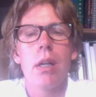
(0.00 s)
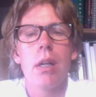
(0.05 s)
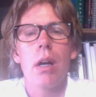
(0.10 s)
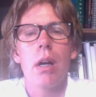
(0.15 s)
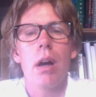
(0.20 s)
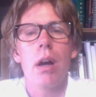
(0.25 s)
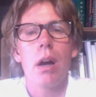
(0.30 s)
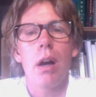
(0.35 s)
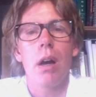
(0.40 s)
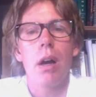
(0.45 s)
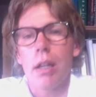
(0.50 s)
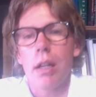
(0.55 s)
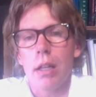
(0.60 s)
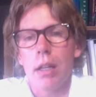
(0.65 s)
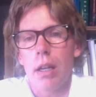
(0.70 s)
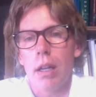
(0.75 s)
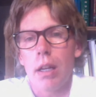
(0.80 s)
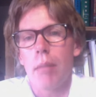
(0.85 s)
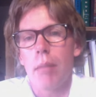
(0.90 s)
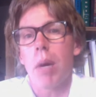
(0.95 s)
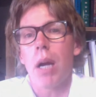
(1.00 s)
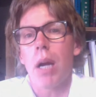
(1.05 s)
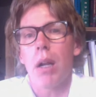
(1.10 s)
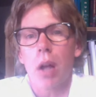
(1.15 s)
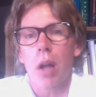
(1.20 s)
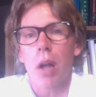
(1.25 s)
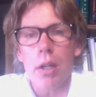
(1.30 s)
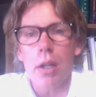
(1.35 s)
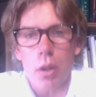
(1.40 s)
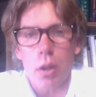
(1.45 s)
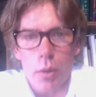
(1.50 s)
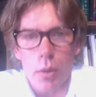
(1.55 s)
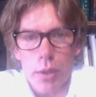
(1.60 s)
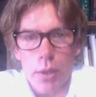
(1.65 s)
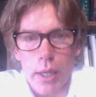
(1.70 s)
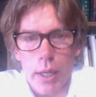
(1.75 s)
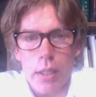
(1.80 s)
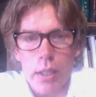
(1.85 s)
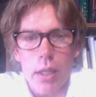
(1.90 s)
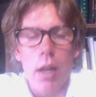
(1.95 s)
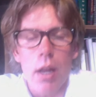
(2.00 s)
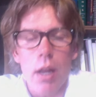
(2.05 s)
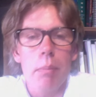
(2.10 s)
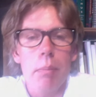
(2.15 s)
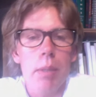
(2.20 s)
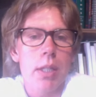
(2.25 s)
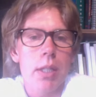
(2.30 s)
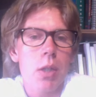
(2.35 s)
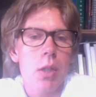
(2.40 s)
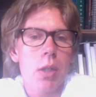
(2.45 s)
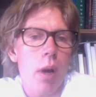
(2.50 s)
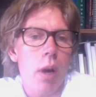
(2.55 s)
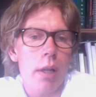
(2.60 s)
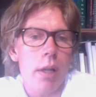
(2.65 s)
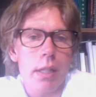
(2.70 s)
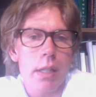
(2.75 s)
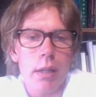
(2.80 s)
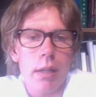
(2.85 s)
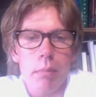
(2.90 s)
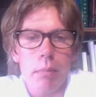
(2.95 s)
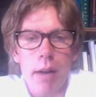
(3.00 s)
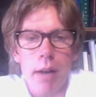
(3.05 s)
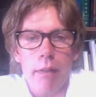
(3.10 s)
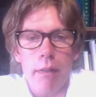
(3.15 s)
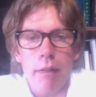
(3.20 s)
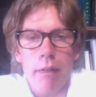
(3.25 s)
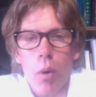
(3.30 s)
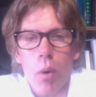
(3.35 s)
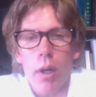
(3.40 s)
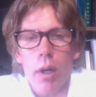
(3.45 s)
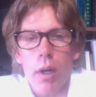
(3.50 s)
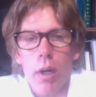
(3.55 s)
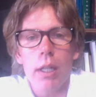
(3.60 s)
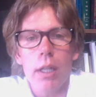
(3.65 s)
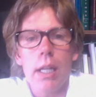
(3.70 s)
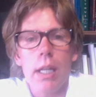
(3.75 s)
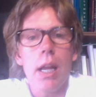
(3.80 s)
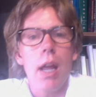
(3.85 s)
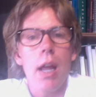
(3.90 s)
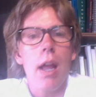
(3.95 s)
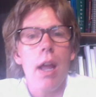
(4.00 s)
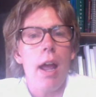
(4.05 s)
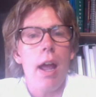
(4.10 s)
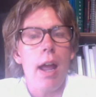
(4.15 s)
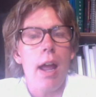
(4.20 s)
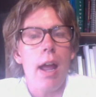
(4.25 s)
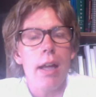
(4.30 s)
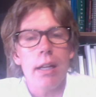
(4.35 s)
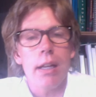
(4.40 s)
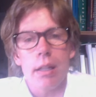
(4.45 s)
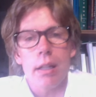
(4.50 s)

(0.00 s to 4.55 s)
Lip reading: in a biological sense, but squatting metaphorically and in the